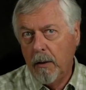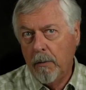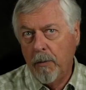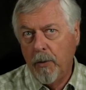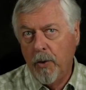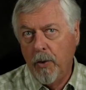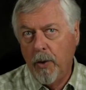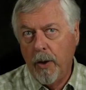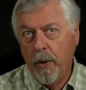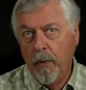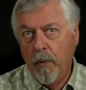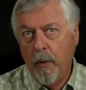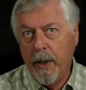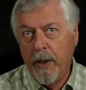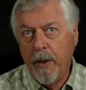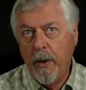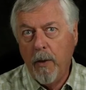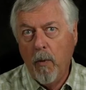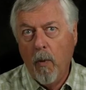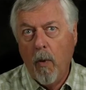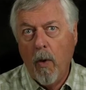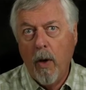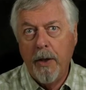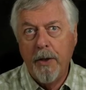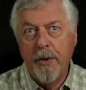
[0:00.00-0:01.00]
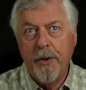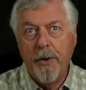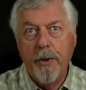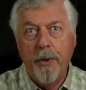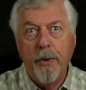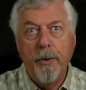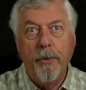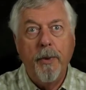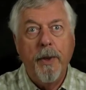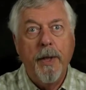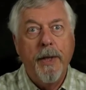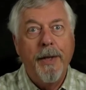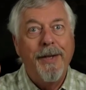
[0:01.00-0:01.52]
good when you want
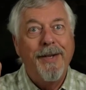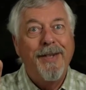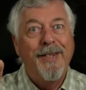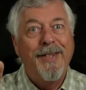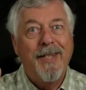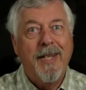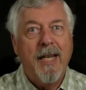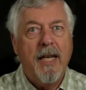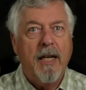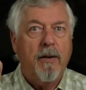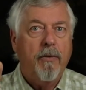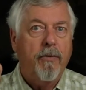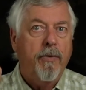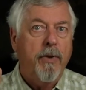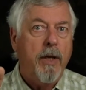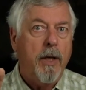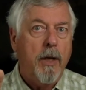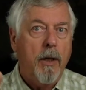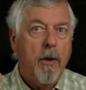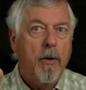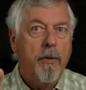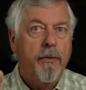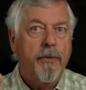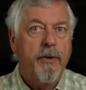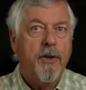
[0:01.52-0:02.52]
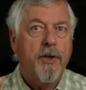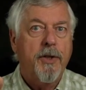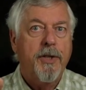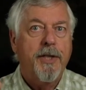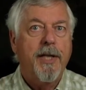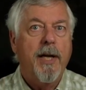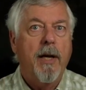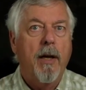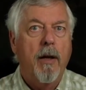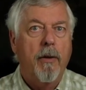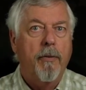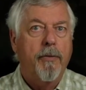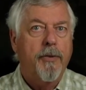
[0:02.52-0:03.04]
to take video of
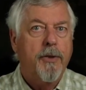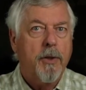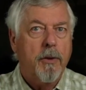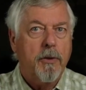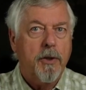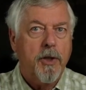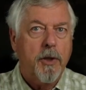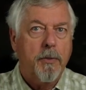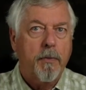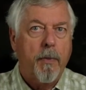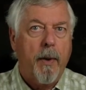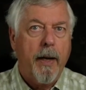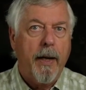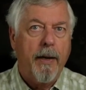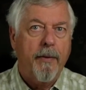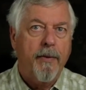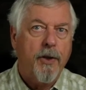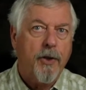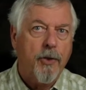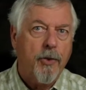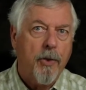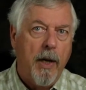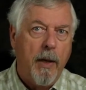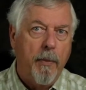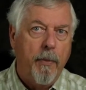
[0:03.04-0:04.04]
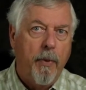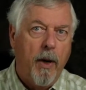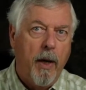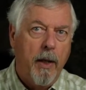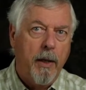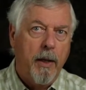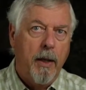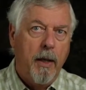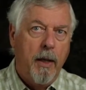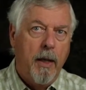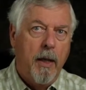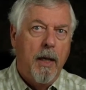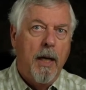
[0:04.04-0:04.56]
yourself. So just plant the tripod
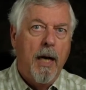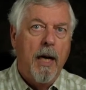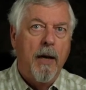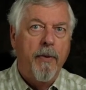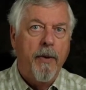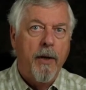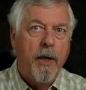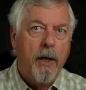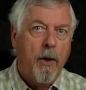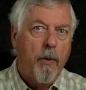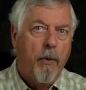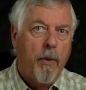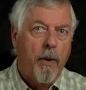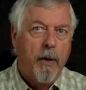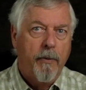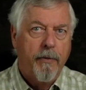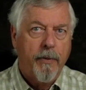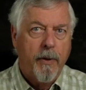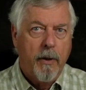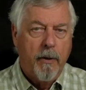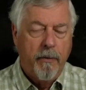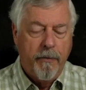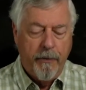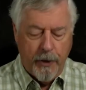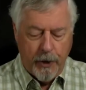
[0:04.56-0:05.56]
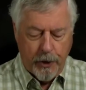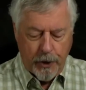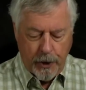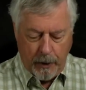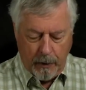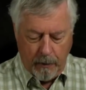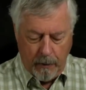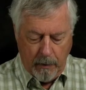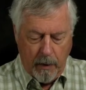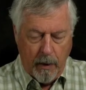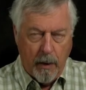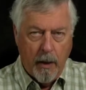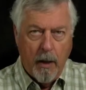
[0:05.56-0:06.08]
and then go off and go fishing.
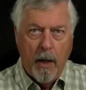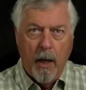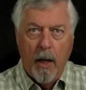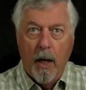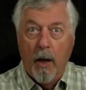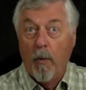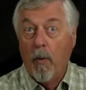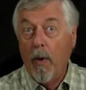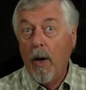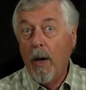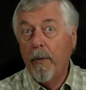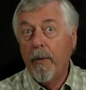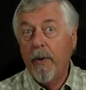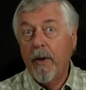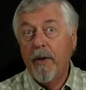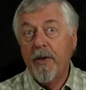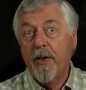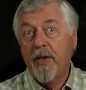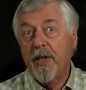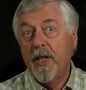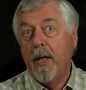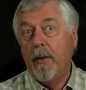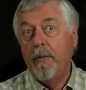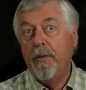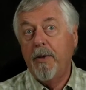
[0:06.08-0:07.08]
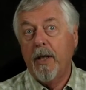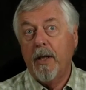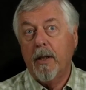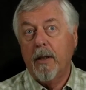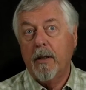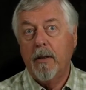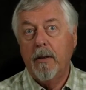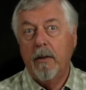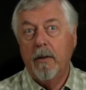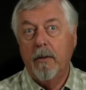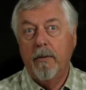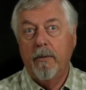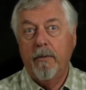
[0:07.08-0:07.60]
And while we're on the
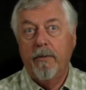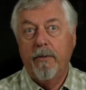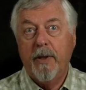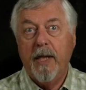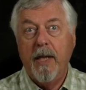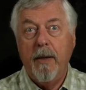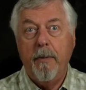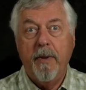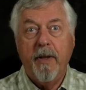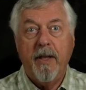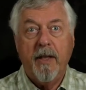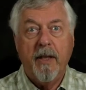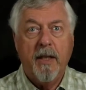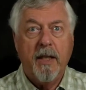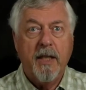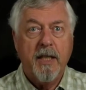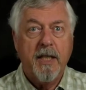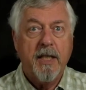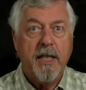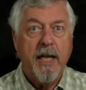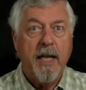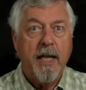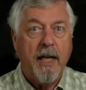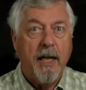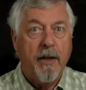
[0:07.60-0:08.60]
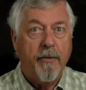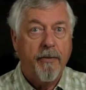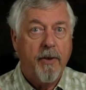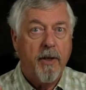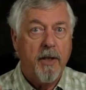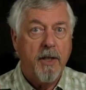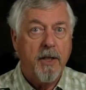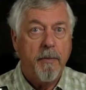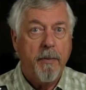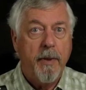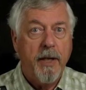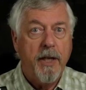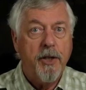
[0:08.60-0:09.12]
subject of keeping things steady, I
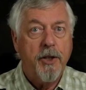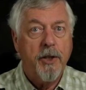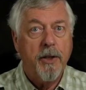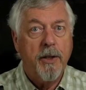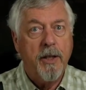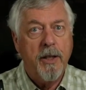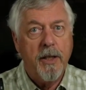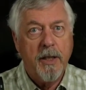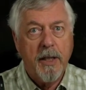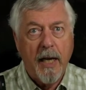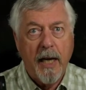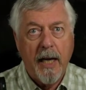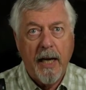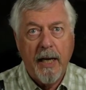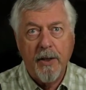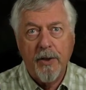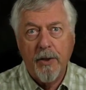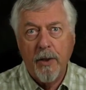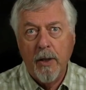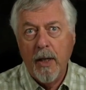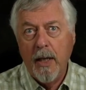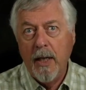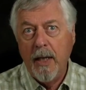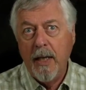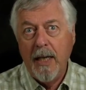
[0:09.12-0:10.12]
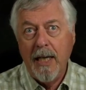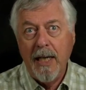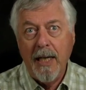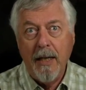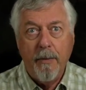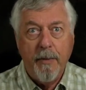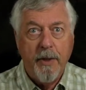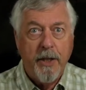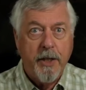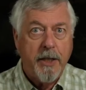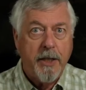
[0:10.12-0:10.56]
forgot to mention this has image